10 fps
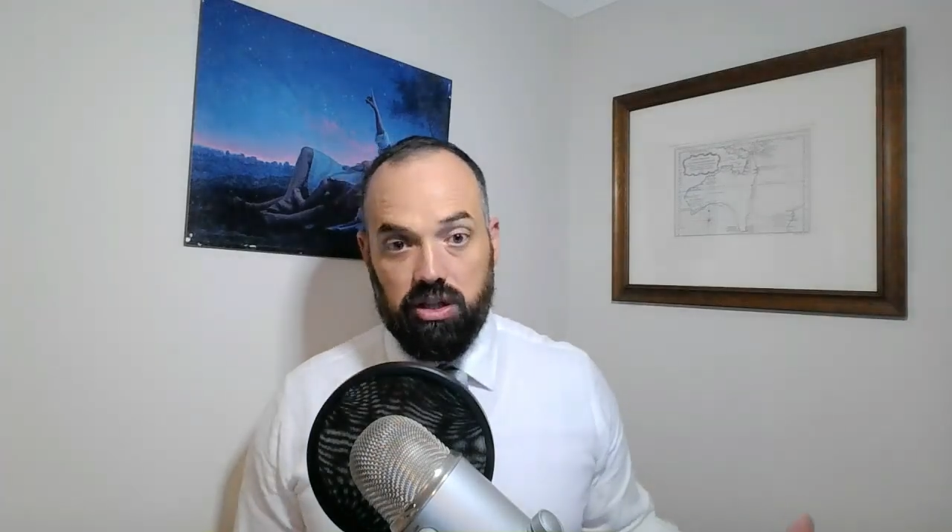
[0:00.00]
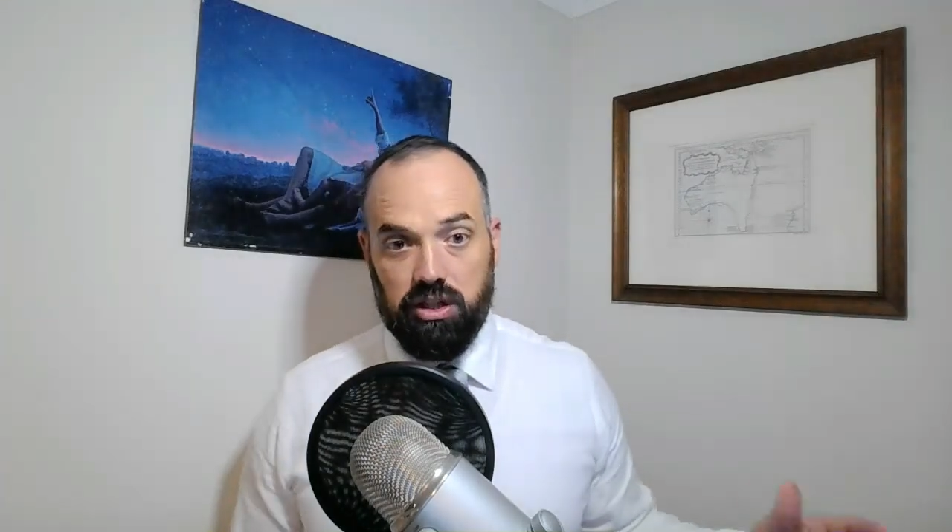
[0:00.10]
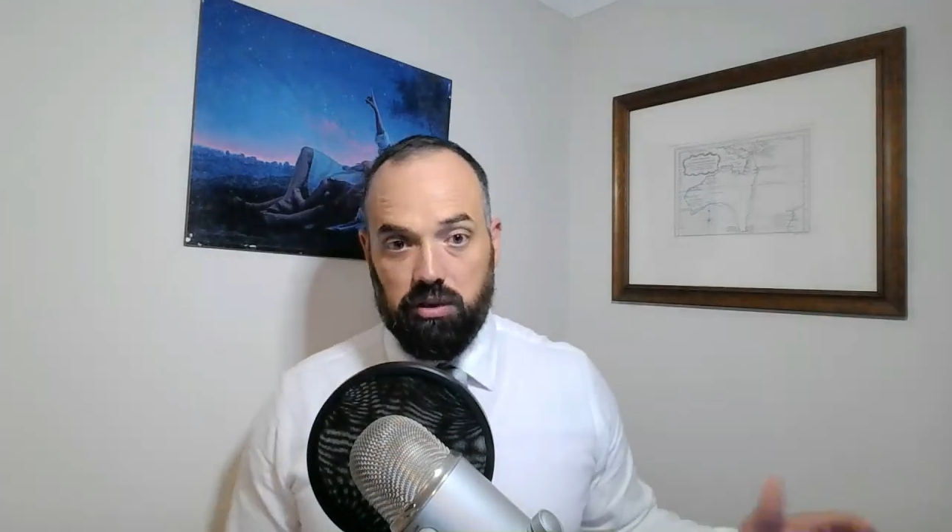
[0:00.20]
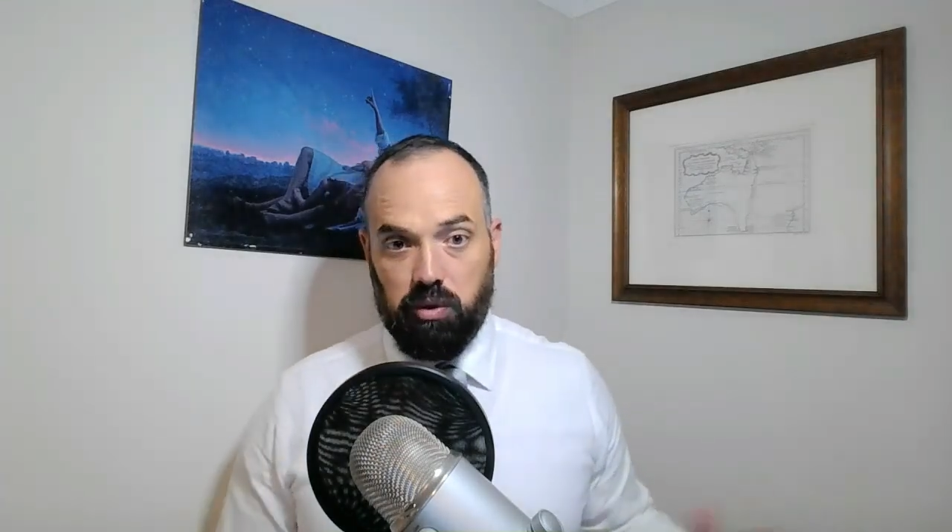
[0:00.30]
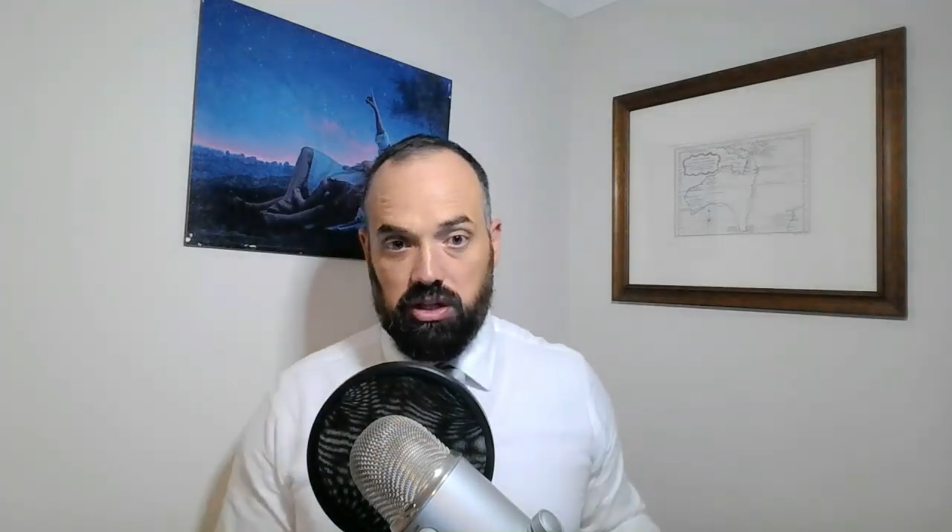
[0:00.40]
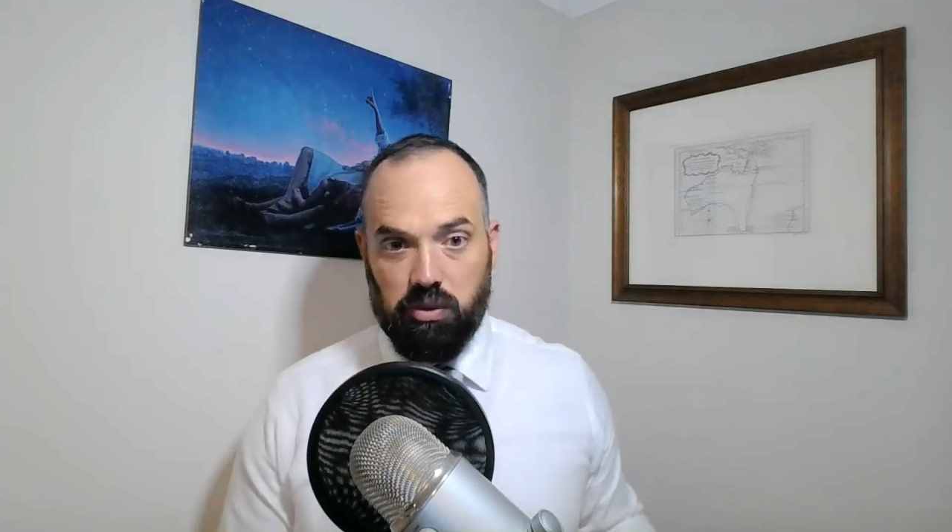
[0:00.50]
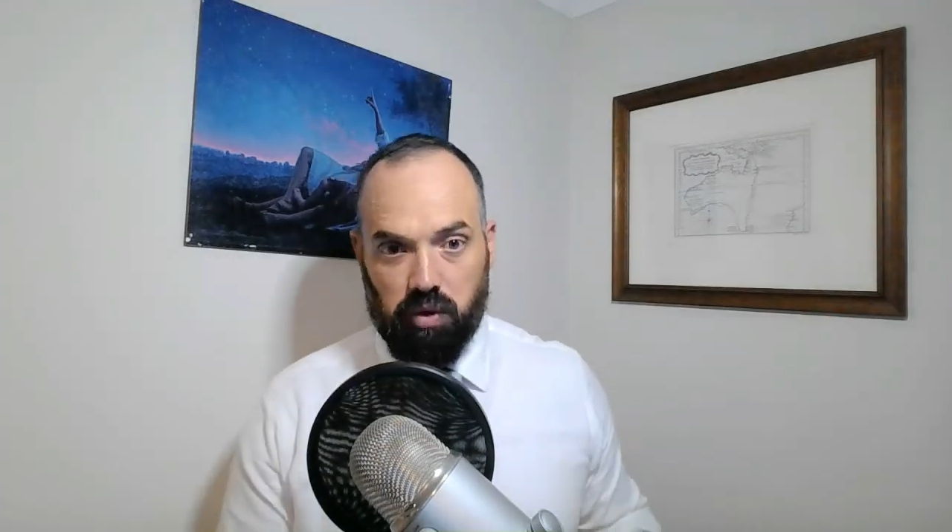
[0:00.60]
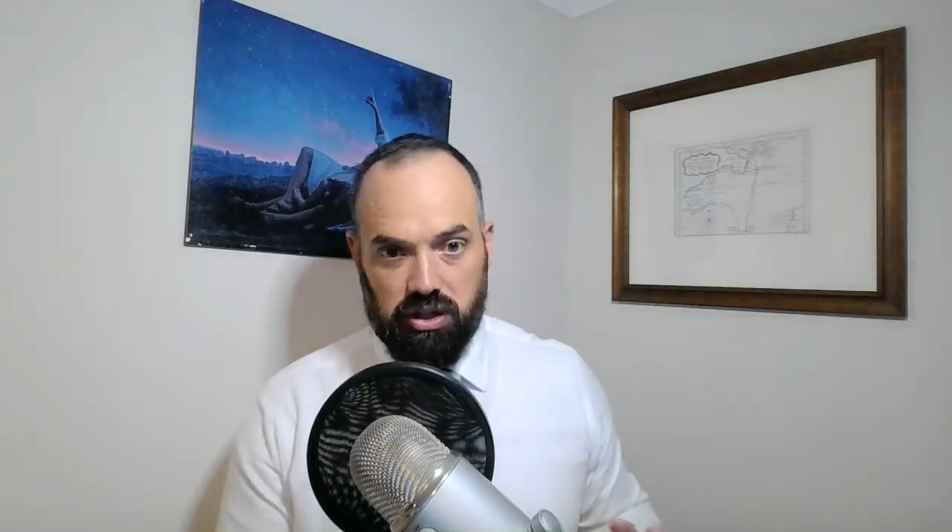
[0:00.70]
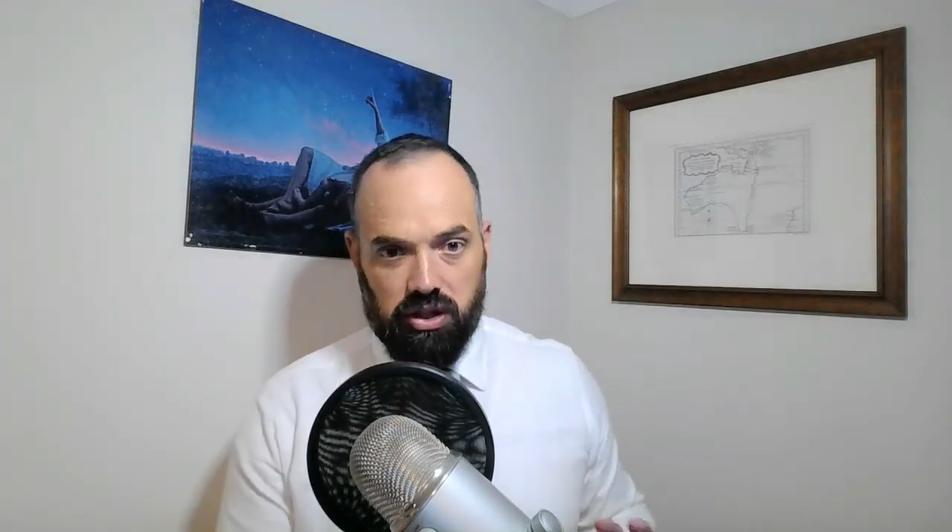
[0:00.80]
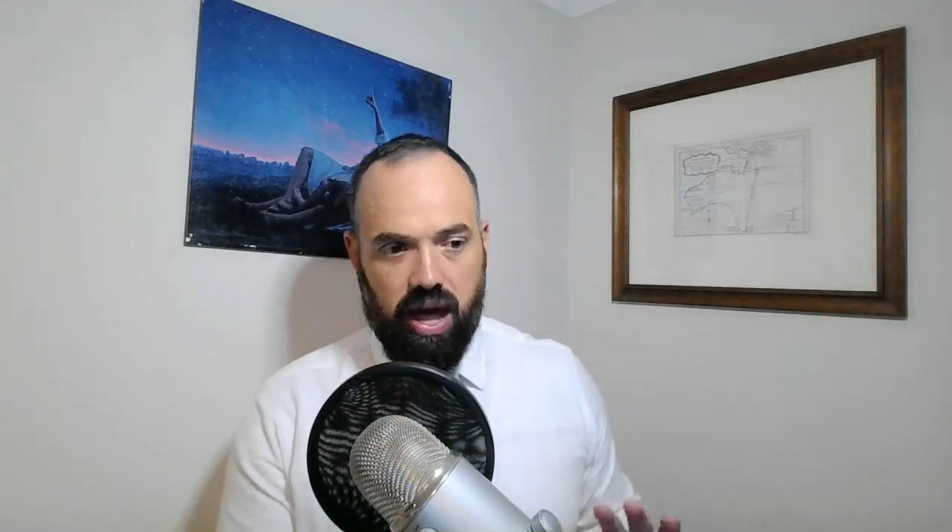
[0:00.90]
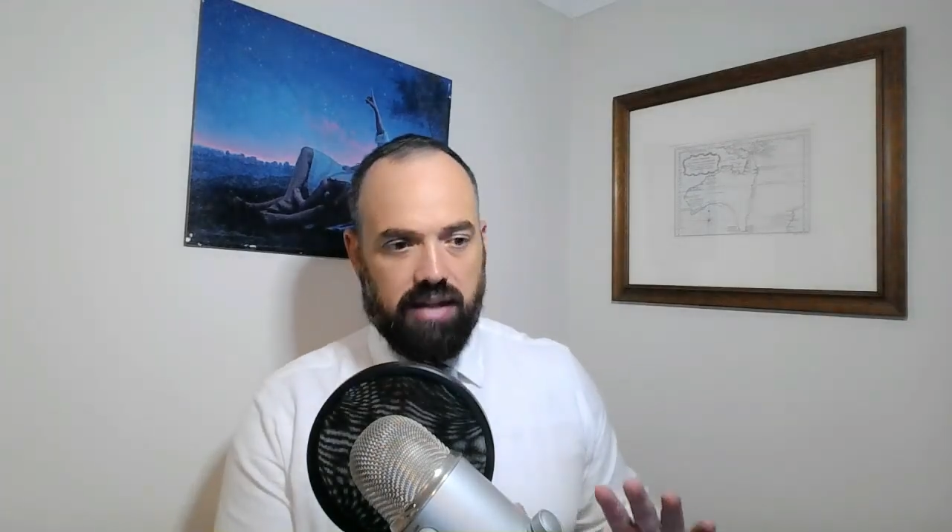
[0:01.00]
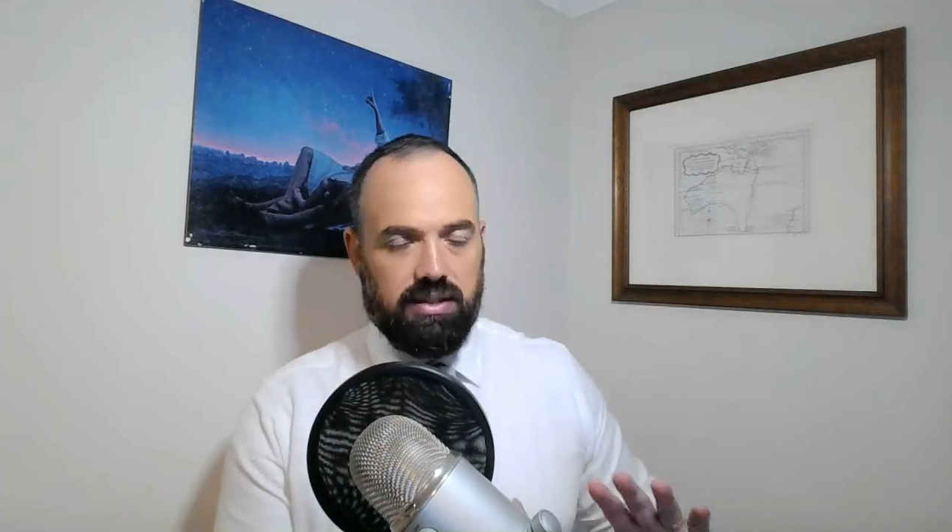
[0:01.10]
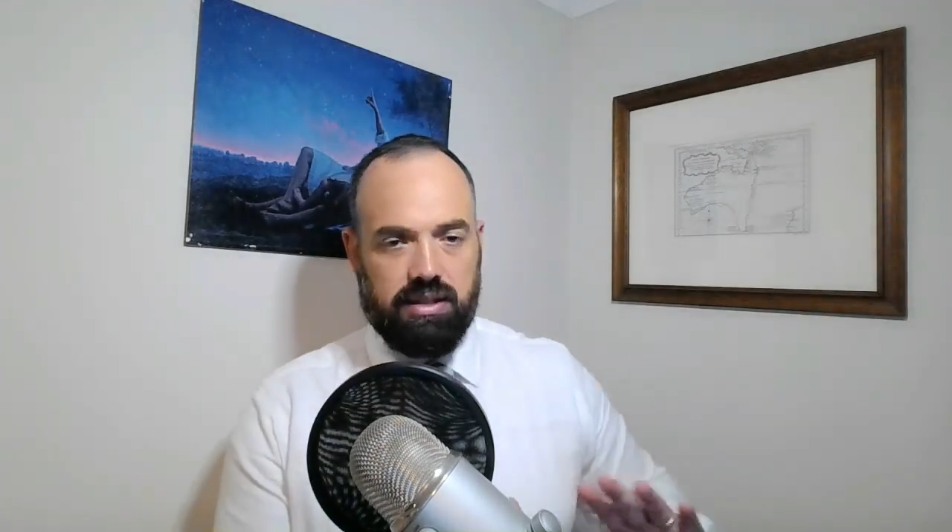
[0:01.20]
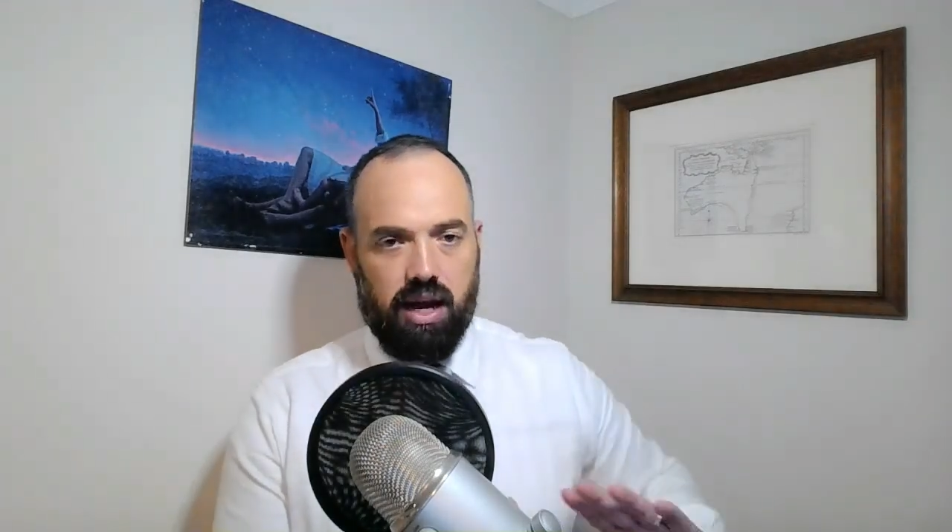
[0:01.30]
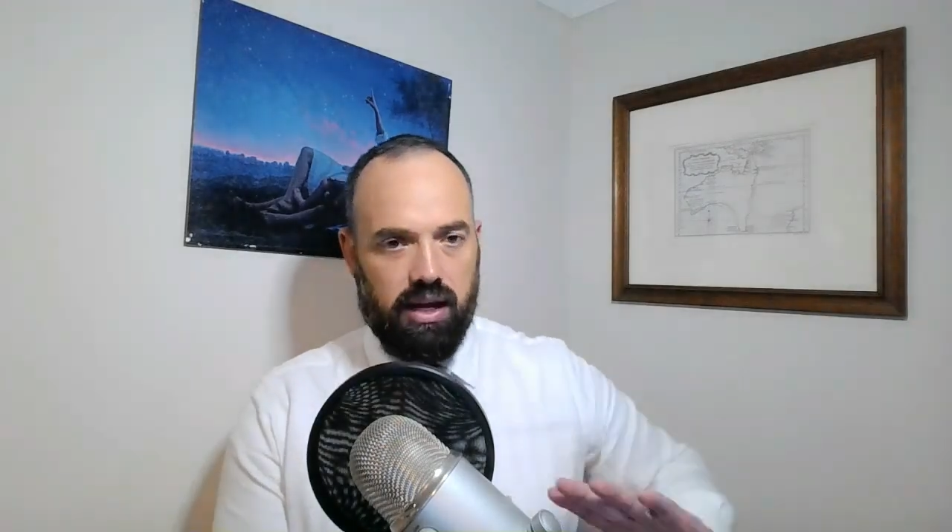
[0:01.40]
which
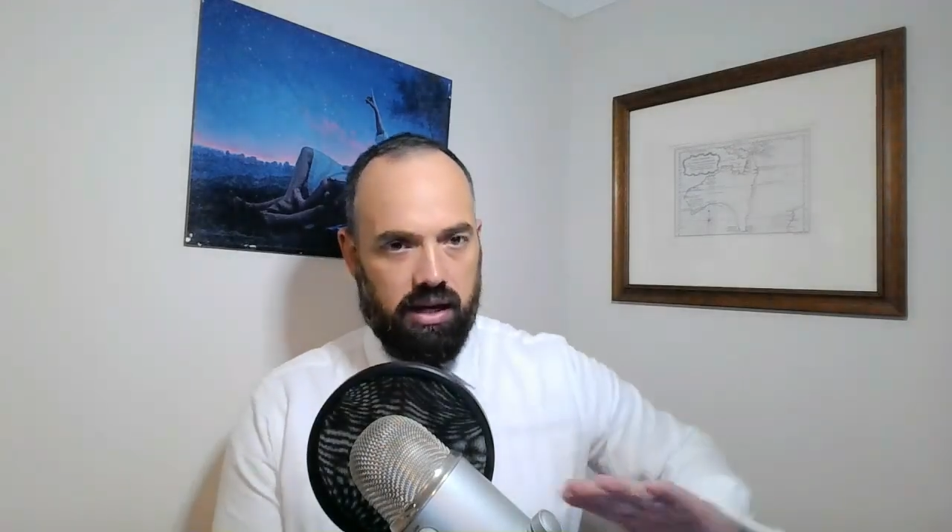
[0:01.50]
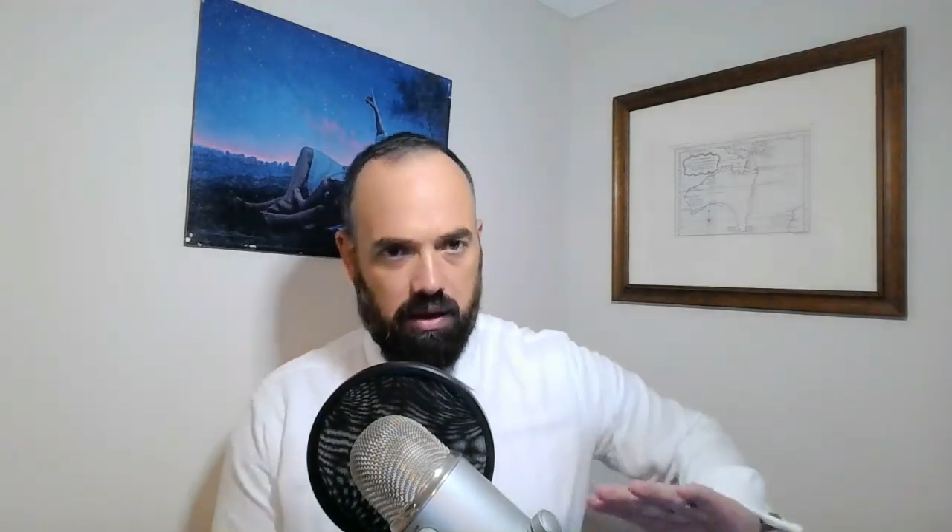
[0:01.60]
that site